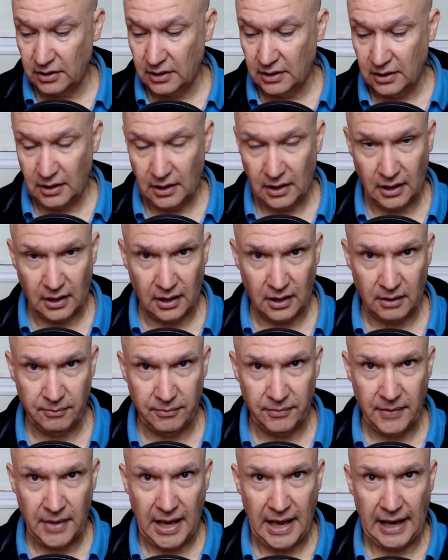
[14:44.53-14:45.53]

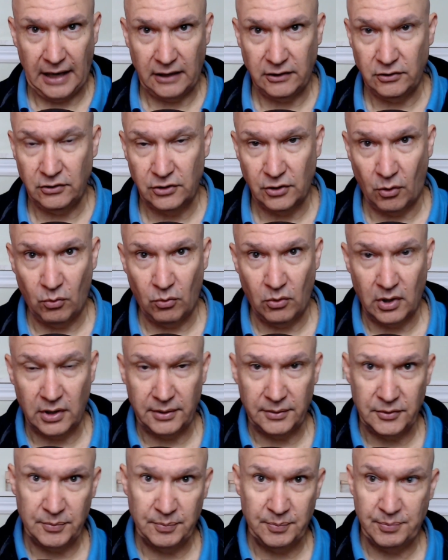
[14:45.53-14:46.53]
and you don't
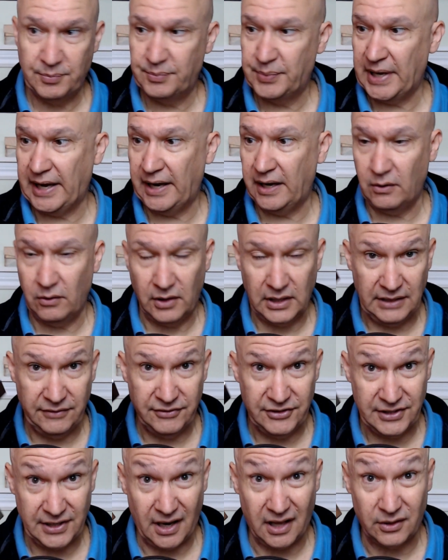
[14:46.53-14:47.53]
want to pay Yves
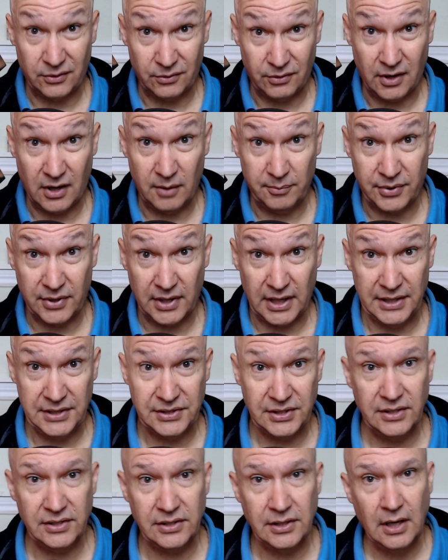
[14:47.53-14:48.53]
Saint Laurent
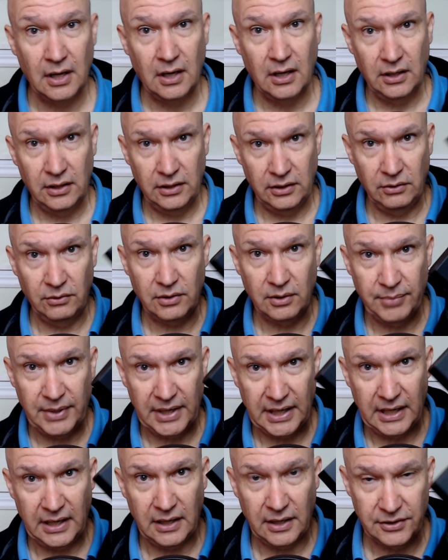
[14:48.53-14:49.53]
prices, you can
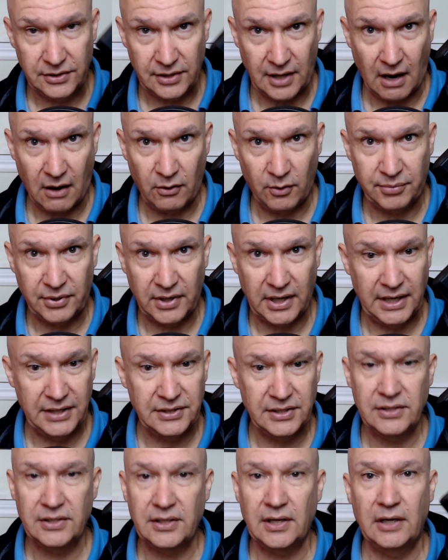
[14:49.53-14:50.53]
pay Azzaro
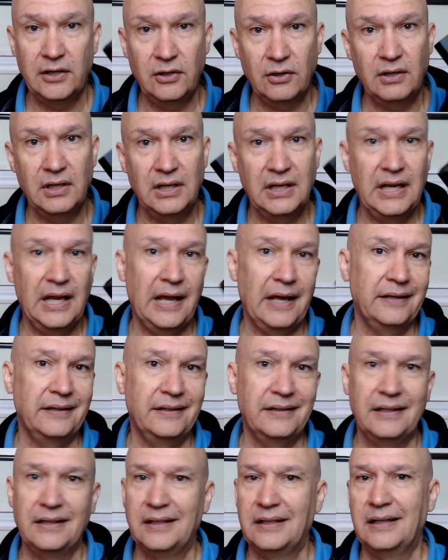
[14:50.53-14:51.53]
prices, and you're going to get
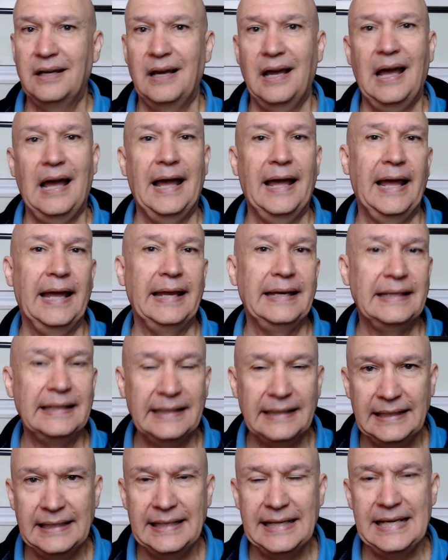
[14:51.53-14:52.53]
at
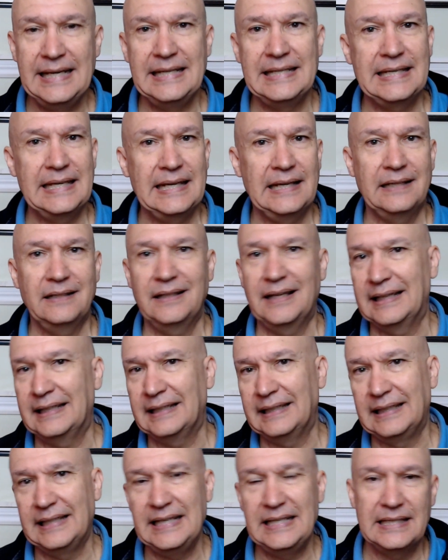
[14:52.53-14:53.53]
least
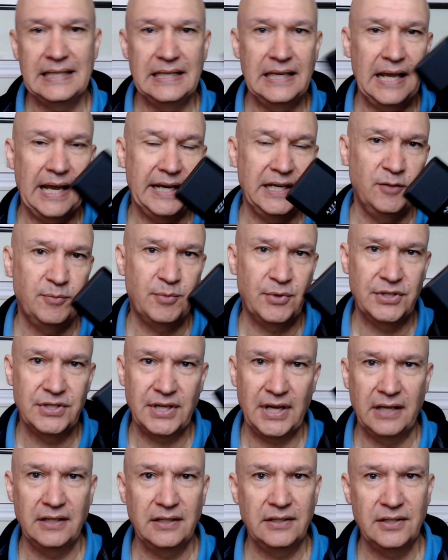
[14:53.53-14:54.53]

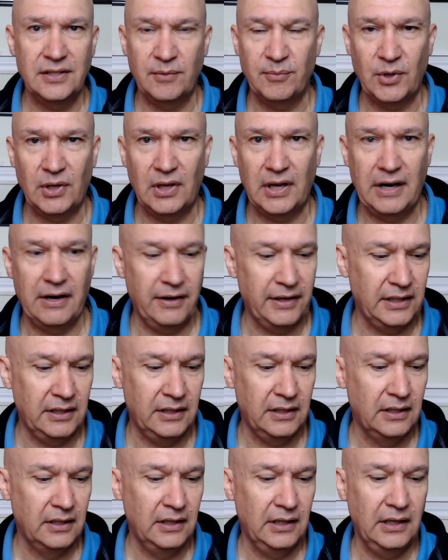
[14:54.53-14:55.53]
90% similarity
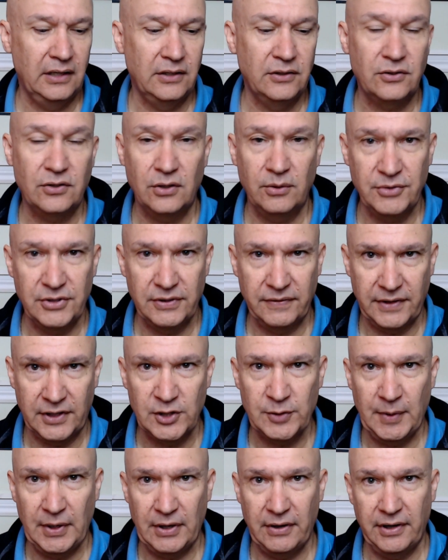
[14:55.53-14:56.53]
in terms of
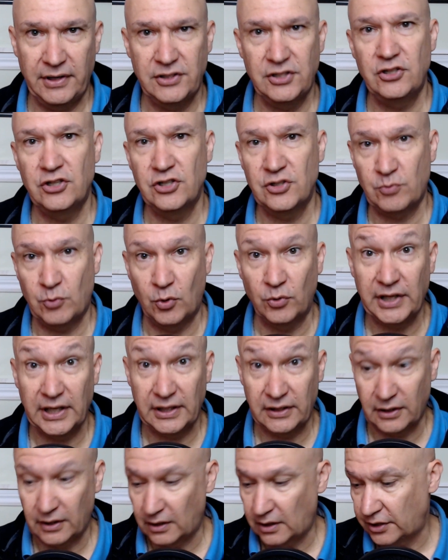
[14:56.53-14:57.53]
experience. You just won't get
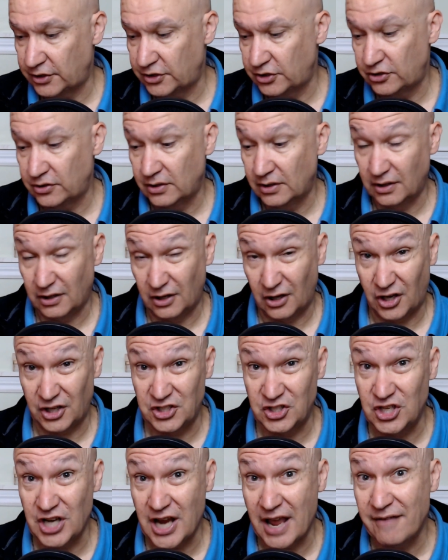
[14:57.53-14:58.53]
the
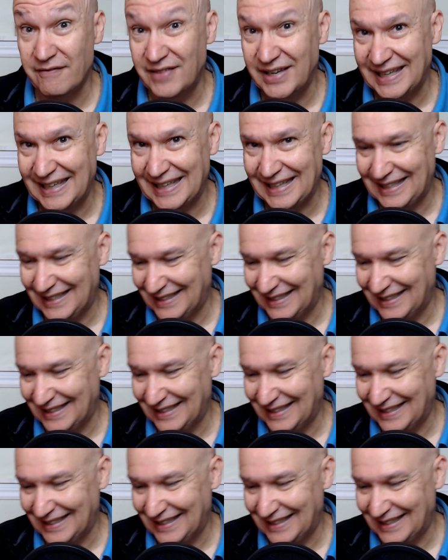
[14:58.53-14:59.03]
longevity.